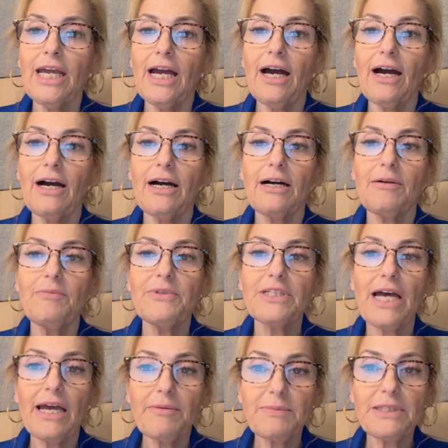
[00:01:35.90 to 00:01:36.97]
Uh,
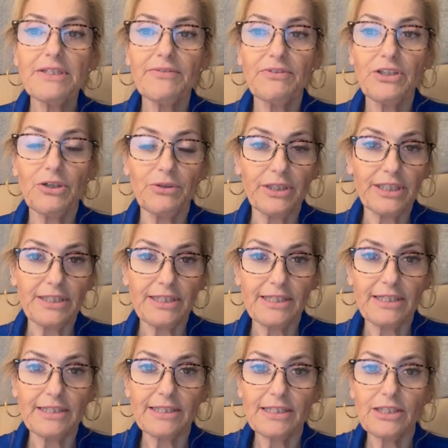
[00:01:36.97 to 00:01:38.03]
types of
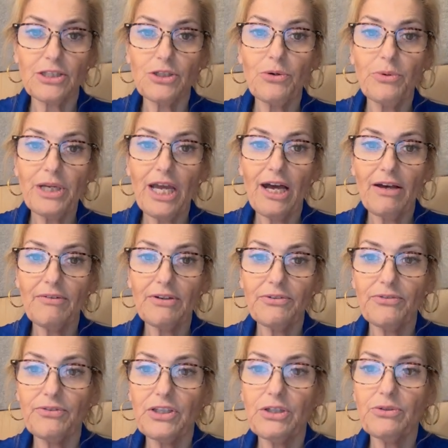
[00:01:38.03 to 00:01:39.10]
notices. So we have a
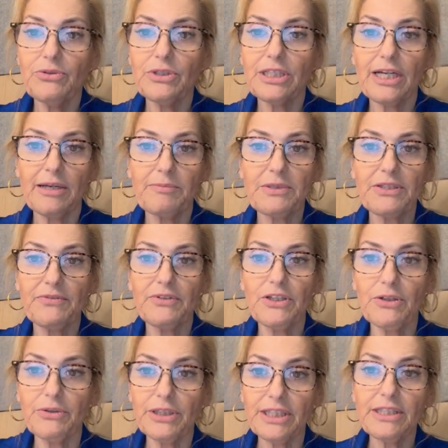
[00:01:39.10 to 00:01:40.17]
few types of
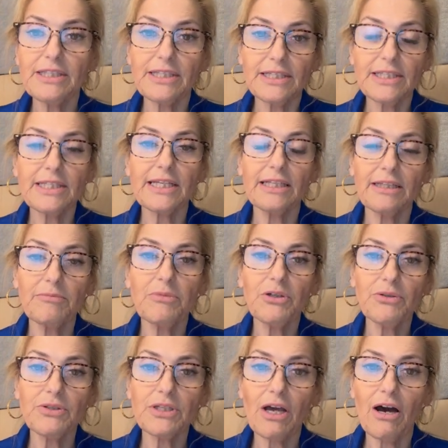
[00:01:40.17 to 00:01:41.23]
notices and the
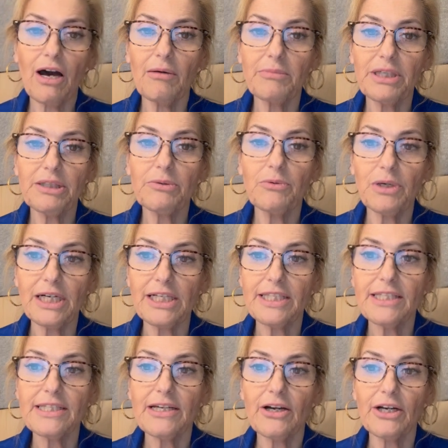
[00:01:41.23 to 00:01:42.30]
most common
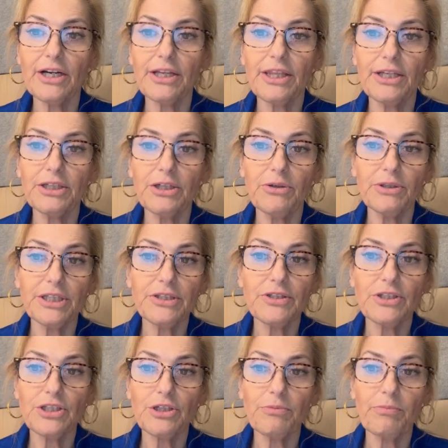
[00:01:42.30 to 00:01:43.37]
ones are the
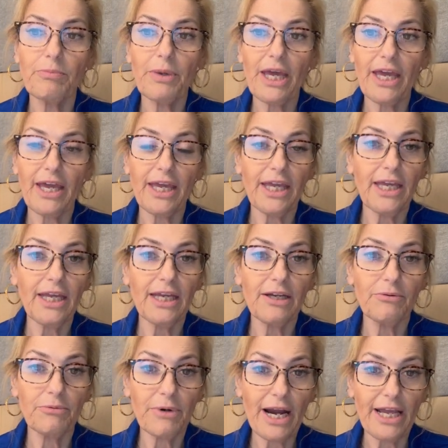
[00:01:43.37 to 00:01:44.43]
notice to pay
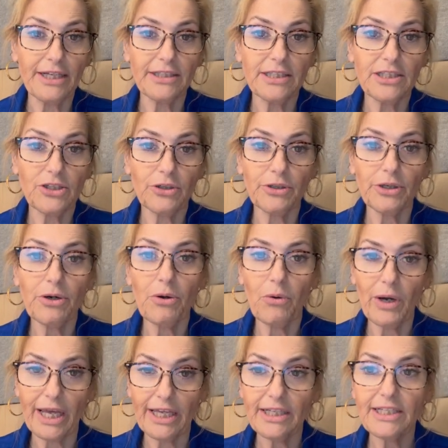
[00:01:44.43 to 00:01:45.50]
rent or
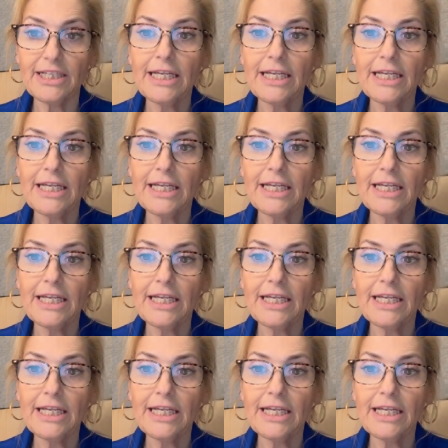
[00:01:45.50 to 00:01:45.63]
quit